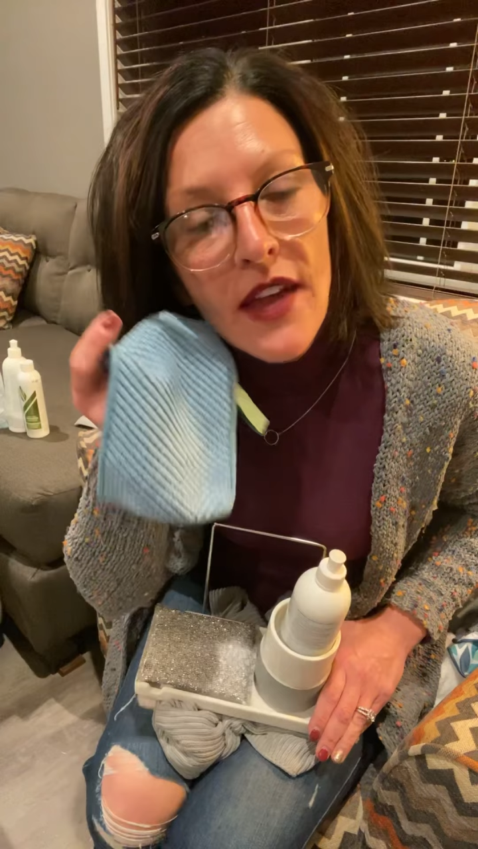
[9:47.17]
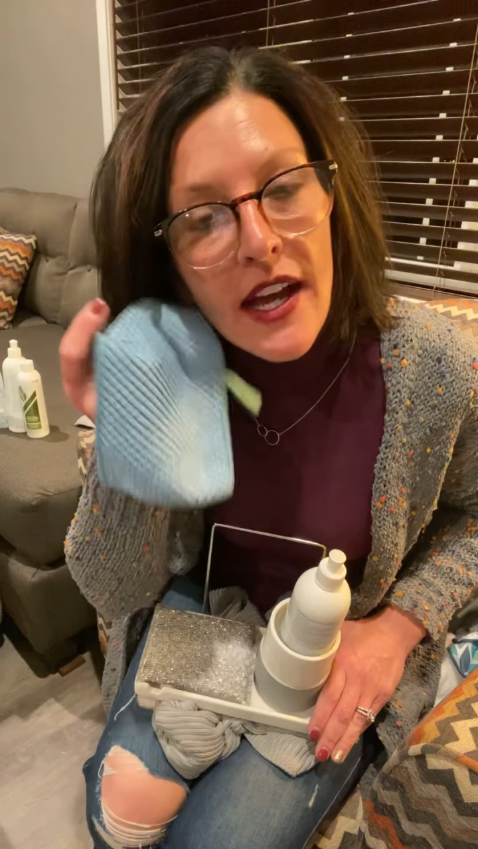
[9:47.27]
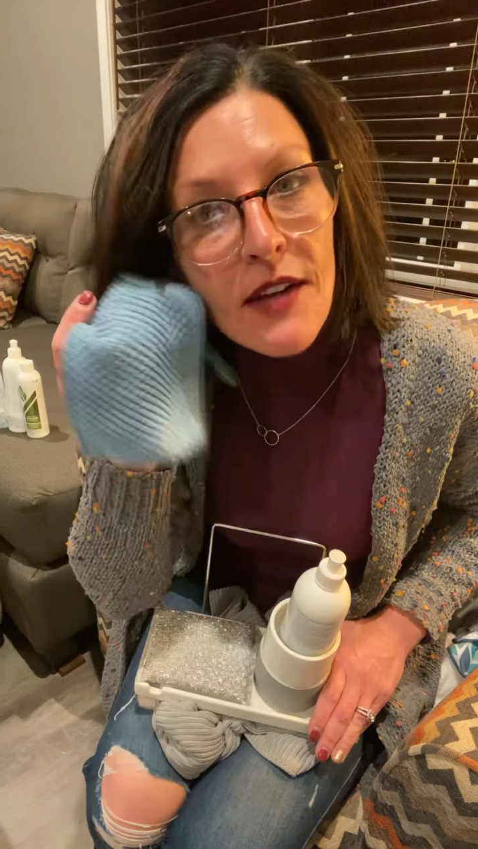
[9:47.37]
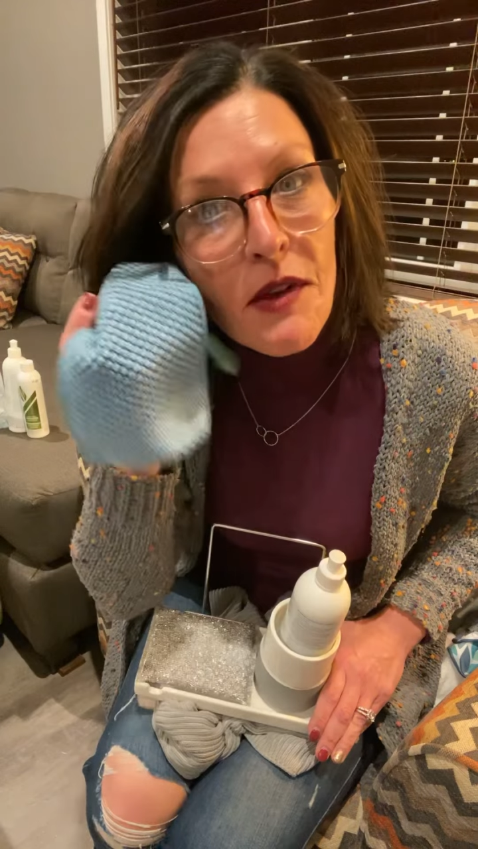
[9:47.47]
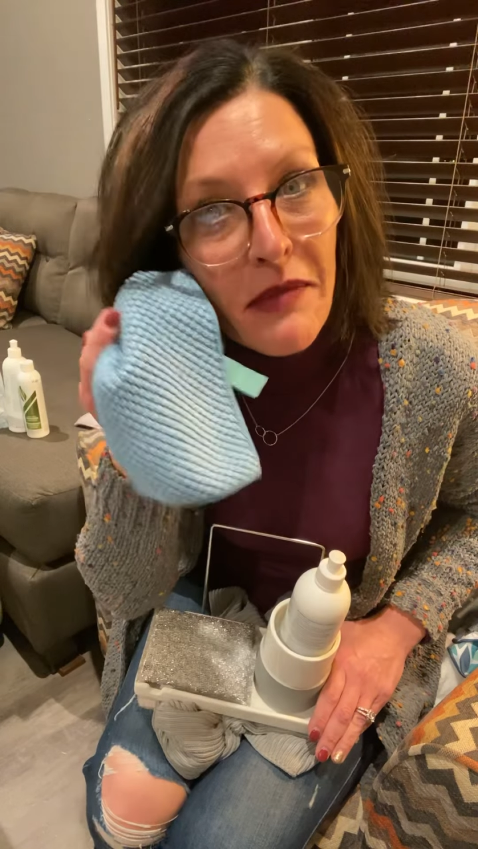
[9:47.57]
that
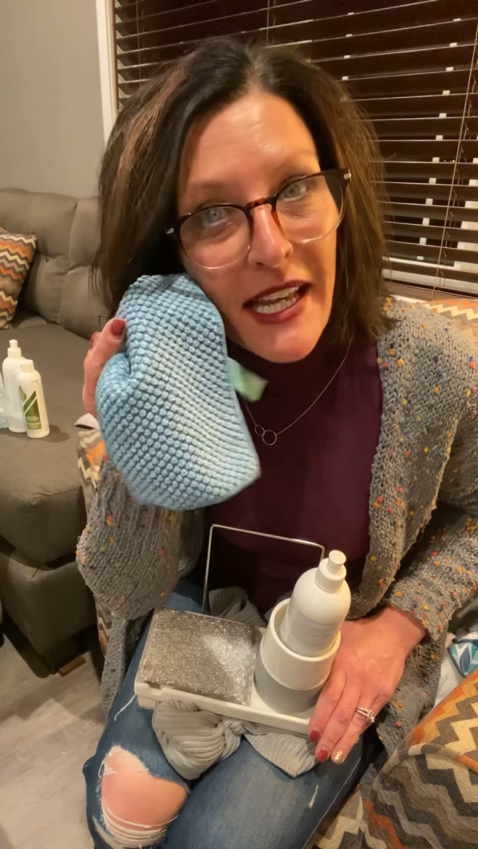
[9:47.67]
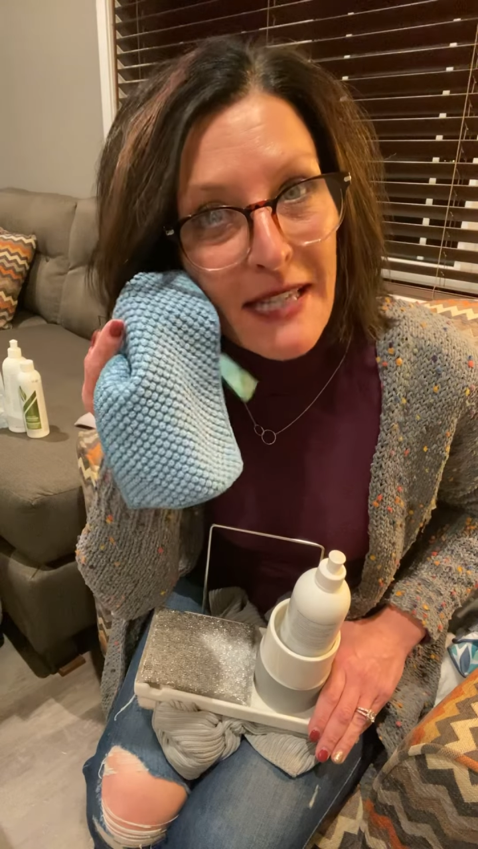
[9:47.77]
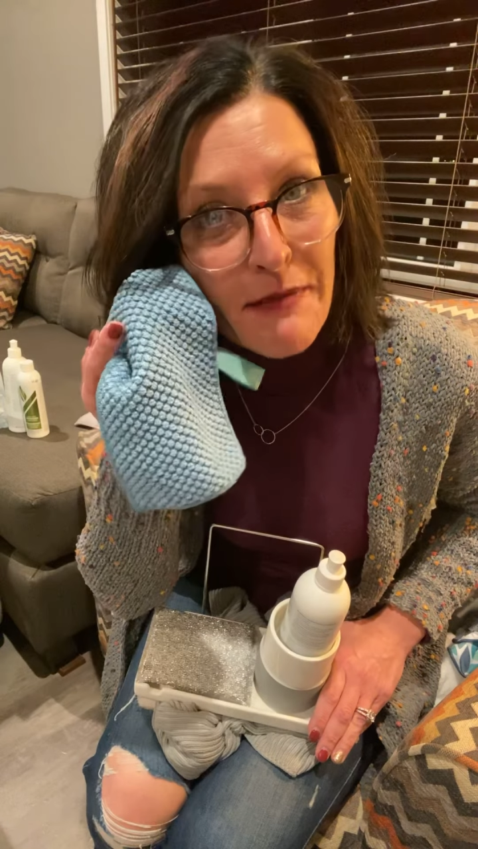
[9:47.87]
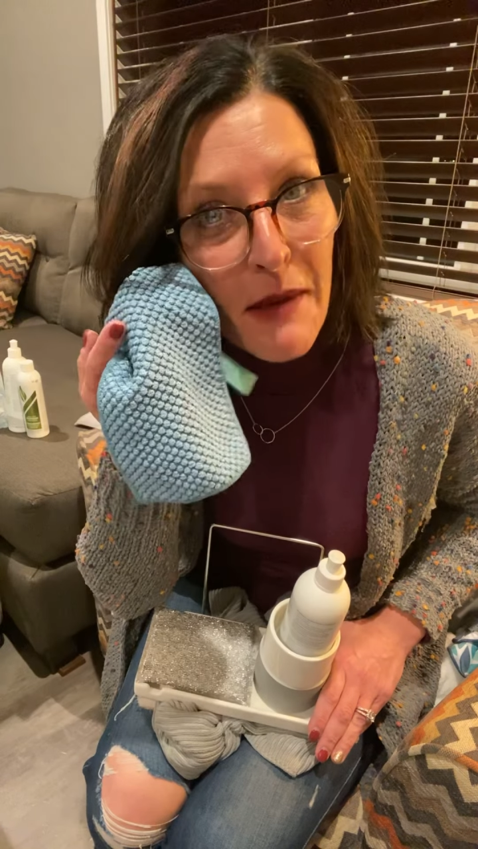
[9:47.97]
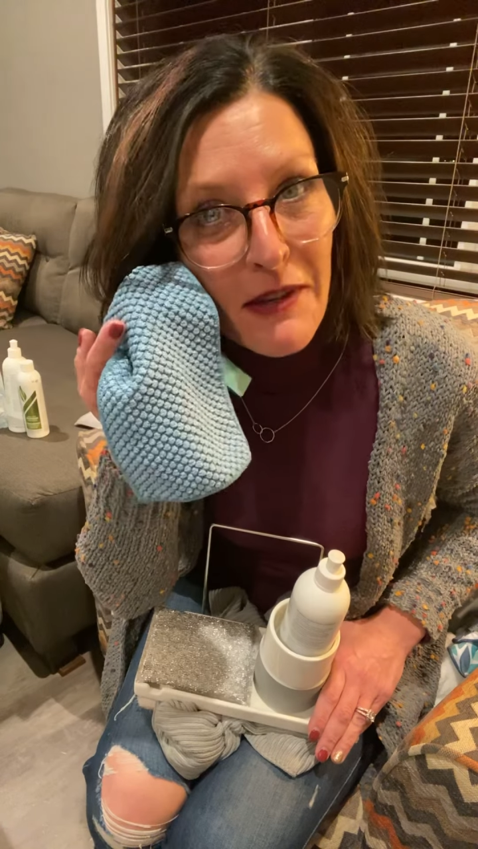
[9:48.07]
can replace
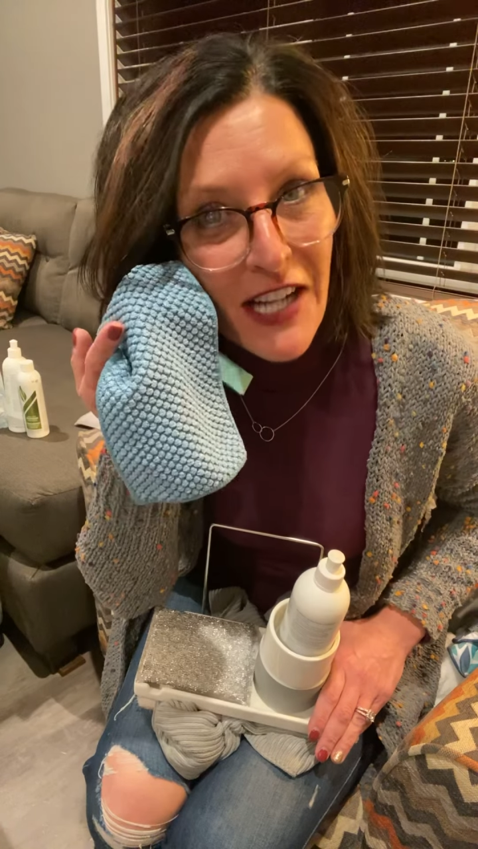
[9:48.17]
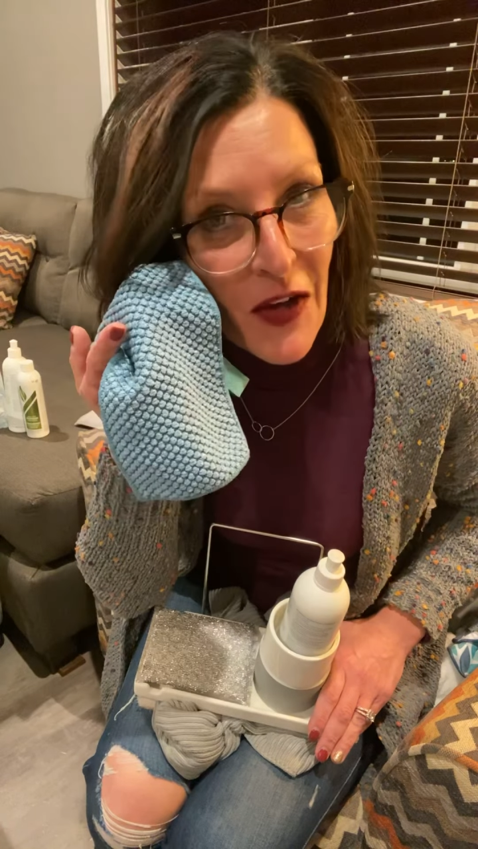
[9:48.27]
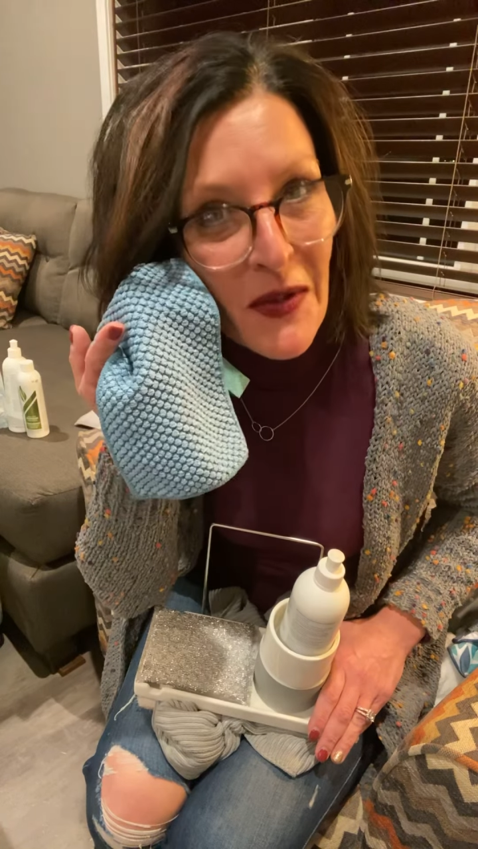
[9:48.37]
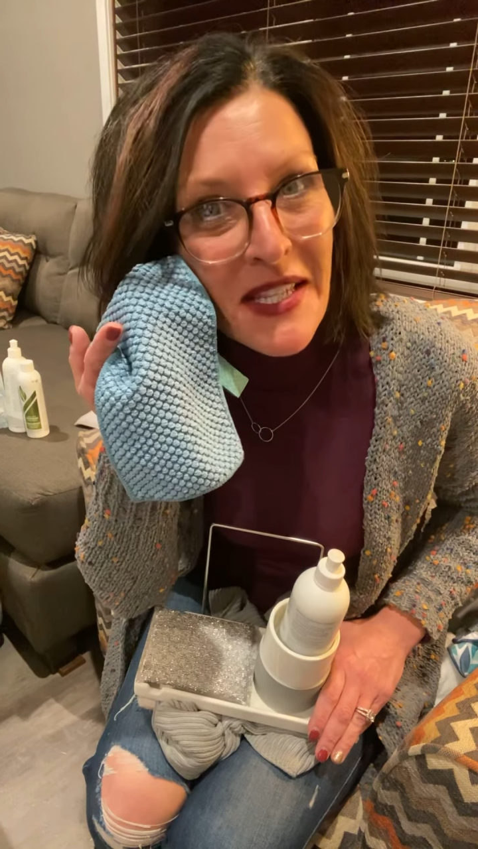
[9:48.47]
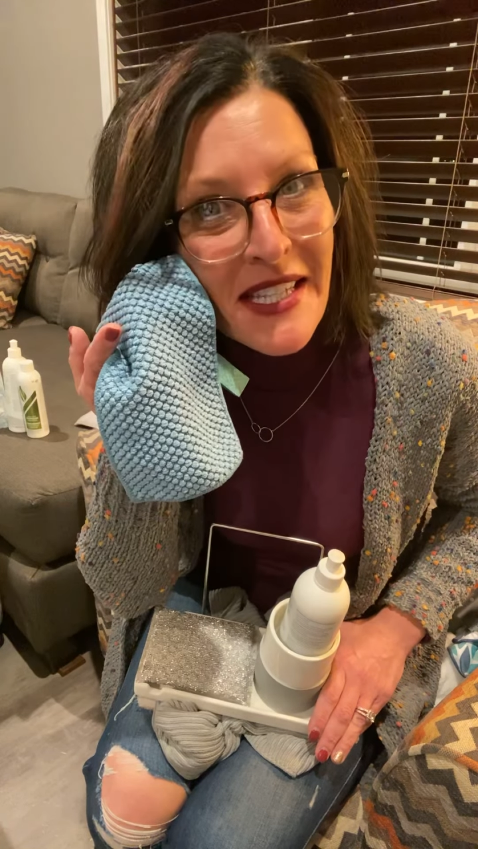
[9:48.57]
paper
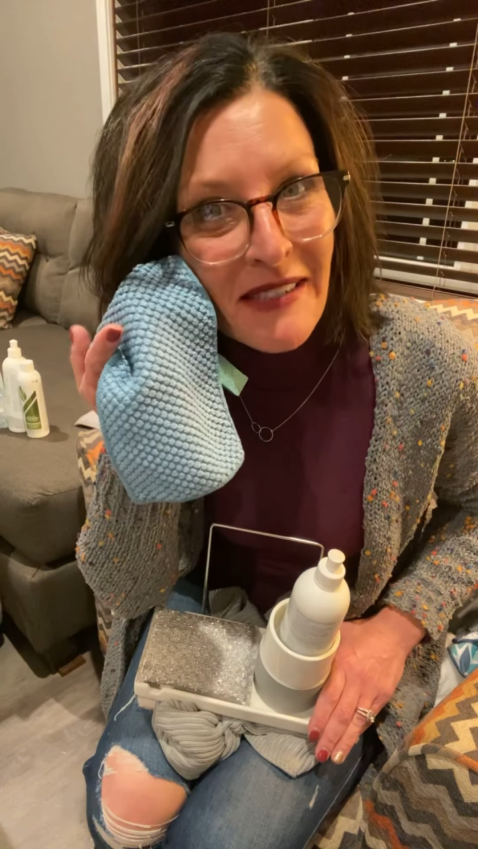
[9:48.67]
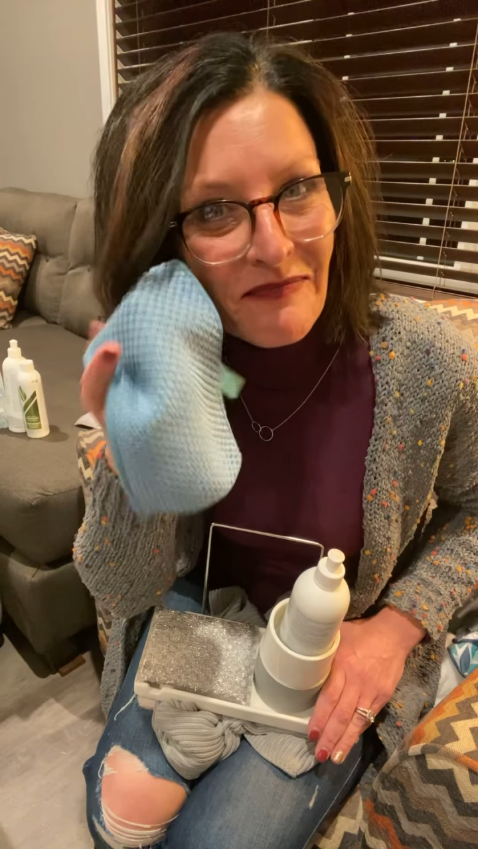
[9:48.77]
towels.